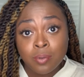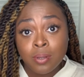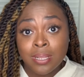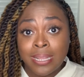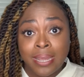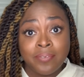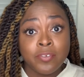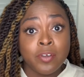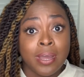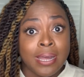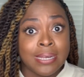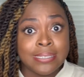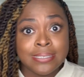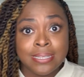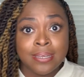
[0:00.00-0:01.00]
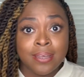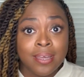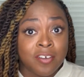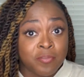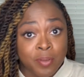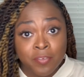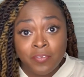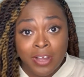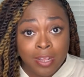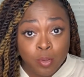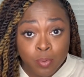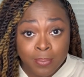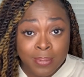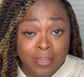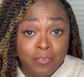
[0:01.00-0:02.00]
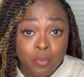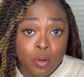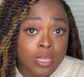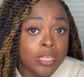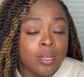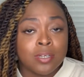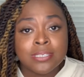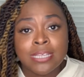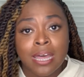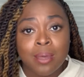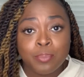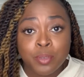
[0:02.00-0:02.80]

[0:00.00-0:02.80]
A lot of you guys that have been following me for a long time,